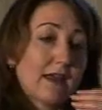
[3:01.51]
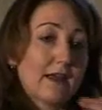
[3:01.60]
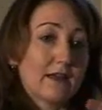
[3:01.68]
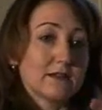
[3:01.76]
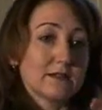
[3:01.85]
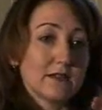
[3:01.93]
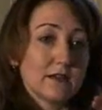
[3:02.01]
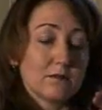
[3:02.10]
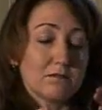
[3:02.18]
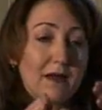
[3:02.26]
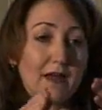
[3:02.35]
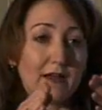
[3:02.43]
And
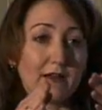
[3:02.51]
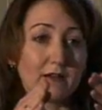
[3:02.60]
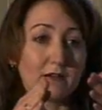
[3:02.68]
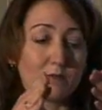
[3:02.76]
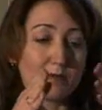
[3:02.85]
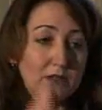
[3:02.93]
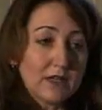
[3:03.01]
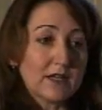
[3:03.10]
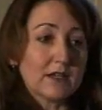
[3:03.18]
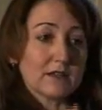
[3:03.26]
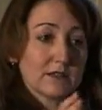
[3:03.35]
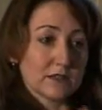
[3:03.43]
my
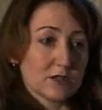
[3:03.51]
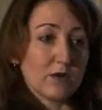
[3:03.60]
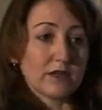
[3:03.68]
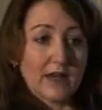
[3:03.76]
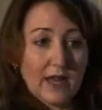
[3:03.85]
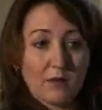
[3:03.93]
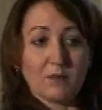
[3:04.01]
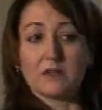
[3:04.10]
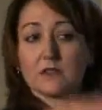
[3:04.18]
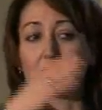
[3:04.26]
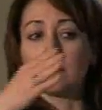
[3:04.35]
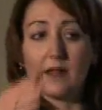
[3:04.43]
plea isn't going to
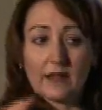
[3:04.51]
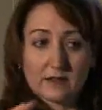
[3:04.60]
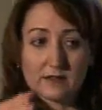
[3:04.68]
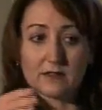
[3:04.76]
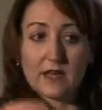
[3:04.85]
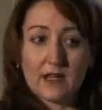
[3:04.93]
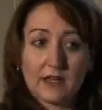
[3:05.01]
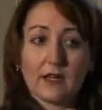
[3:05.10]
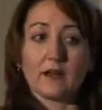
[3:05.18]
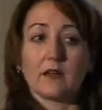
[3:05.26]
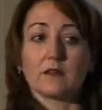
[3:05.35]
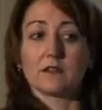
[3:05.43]
happen until X date,
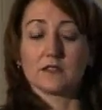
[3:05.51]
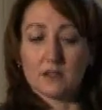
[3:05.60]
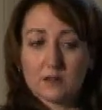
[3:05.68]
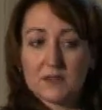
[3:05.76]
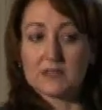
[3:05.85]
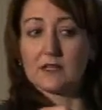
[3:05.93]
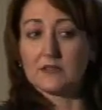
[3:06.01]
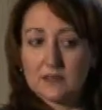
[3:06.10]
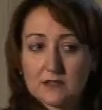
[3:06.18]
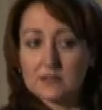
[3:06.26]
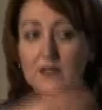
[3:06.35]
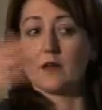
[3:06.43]
and is going to be
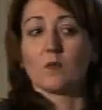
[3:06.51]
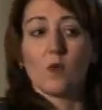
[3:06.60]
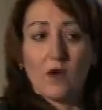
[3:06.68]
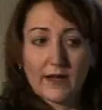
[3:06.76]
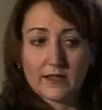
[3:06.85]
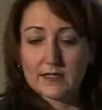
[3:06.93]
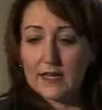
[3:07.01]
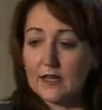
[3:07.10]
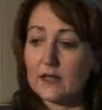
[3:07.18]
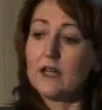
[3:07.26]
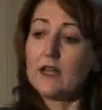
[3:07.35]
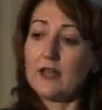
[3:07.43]
sentenced on Y
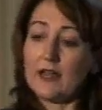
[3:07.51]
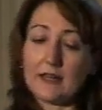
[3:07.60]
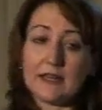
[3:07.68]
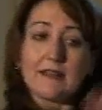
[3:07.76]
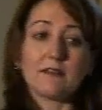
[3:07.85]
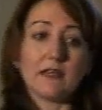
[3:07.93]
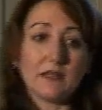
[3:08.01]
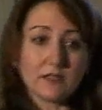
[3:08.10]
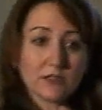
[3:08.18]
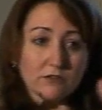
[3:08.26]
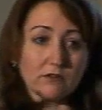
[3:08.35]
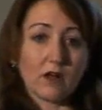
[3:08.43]
date. And in the
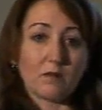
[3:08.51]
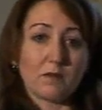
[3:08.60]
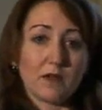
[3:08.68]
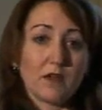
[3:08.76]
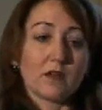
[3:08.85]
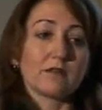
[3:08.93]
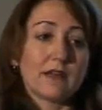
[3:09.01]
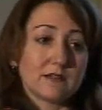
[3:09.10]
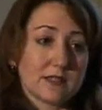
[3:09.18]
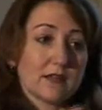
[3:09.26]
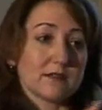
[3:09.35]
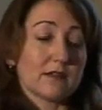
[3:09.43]
interim,
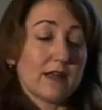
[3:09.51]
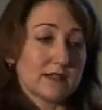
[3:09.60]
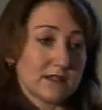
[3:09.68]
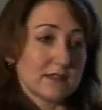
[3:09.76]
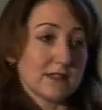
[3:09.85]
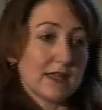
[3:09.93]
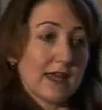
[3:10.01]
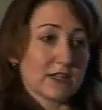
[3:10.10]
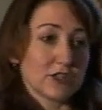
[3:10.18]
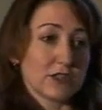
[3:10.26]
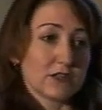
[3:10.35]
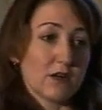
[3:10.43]
let's get the licensing
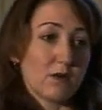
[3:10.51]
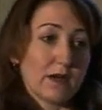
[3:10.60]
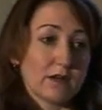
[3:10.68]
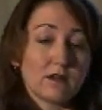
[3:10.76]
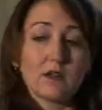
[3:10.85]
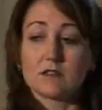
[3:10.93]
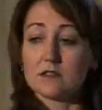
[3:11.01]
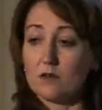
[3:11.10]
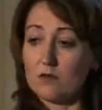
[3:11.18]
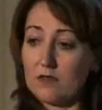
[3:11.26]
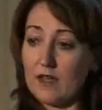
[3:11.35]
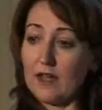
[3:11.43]
action going
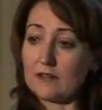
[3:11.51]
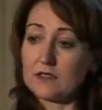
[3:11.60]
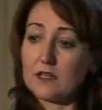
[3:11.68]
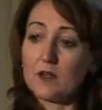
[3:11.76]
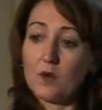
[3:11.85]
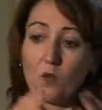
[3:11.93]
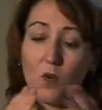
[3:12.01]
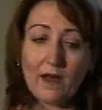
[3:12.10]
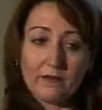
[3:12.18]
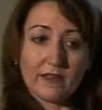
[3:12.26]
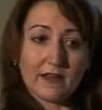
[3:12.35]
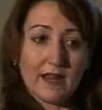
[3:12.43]
so that
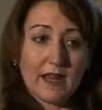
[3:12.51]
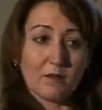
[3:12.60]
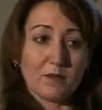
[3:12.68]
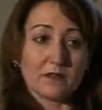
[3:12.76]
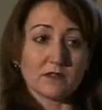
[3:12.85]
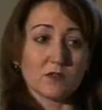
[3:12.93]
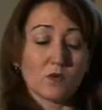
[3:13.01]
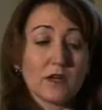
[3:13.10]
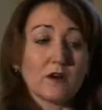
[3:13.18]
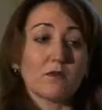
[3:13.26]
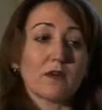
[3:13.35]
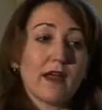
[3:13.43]
while that happens,
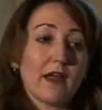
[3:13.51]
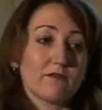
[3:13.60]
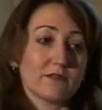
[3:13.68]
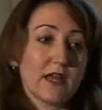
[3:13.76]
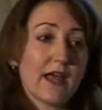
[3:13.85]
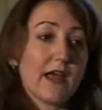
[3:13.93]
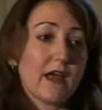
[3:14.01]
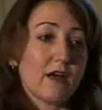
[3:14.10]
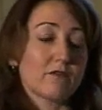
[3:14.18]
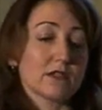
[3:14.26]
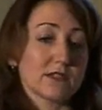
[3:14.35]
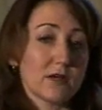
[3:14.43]
we don't have to
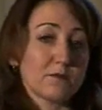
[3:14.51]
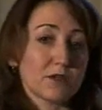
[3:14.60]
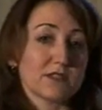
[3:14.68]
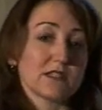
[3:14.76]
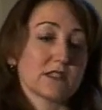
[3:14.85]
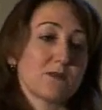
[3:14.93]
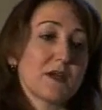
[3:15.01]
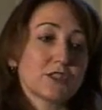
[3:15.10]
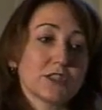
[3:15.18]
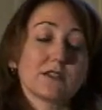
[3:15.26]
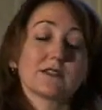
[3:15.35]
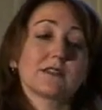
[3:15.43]
have, the summary
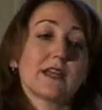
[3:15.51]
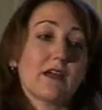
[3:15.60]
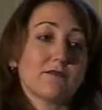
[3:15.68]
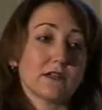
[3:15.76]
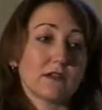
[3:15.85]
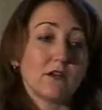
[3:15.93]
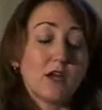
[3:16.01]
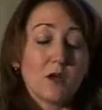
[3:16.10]
suspension doesn't have to